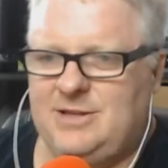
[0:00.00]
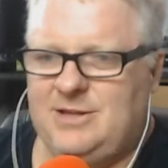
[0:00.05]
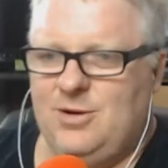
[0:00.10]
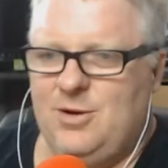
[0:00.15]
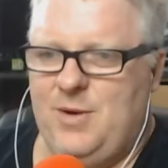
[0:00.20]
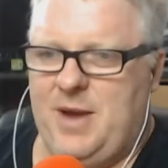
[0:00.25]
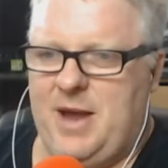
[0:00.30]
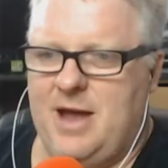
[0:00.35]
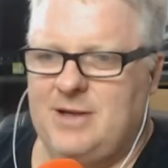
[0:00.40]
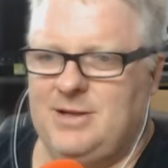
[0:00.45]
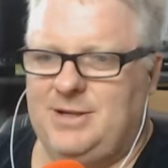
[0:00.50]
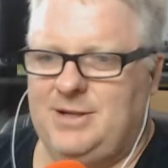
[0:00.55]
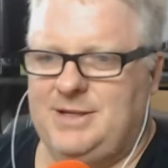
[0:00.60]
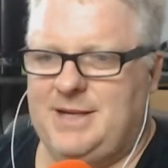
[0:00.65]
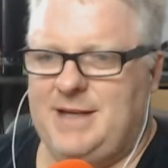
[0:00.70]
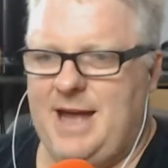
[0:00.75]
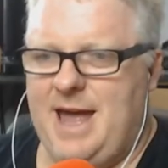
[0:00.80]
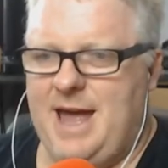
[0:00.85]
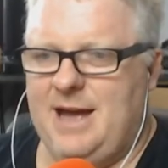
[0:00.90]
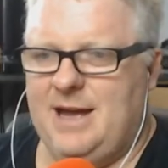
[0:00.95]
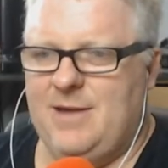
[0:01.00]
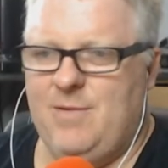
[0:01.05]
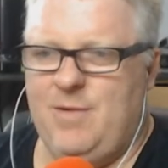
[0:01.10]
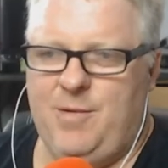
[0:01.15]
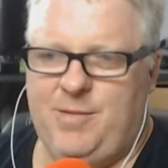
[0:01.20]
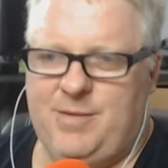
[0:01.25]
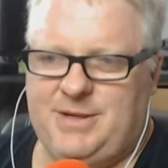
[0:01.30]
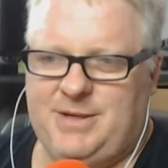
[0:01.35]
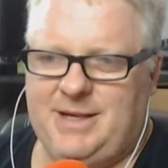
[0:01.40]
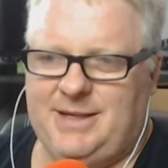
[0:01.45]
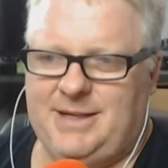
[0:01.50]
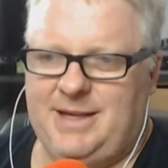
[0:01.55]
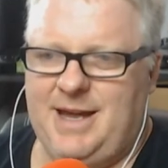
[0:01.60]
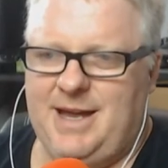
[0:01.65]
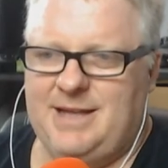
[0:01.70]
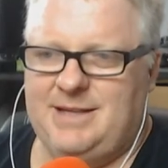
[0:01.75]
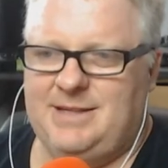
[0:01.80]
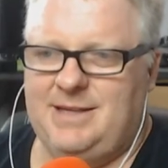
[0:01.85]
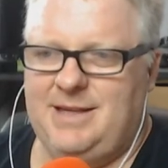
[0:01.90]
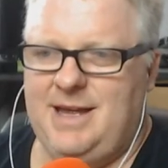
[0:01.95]
story goes on to say, how can we protect
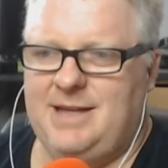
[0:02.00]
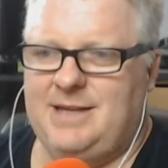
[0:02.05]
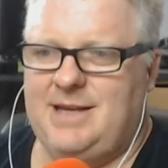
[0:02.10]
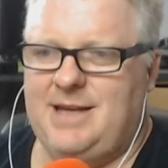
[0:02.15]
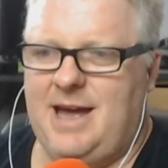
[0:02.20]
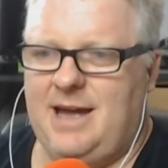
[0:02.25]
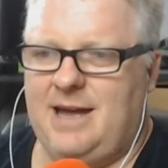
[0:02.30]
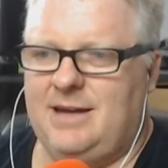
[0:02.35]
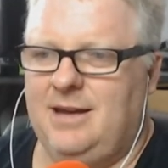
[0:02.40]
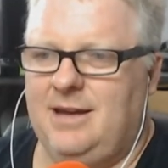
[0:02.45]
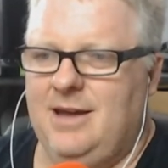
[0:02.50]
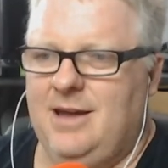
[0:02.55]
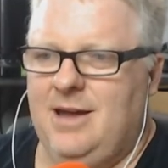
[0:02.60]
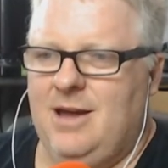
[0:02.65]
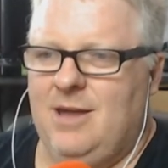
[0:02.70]
against the attack?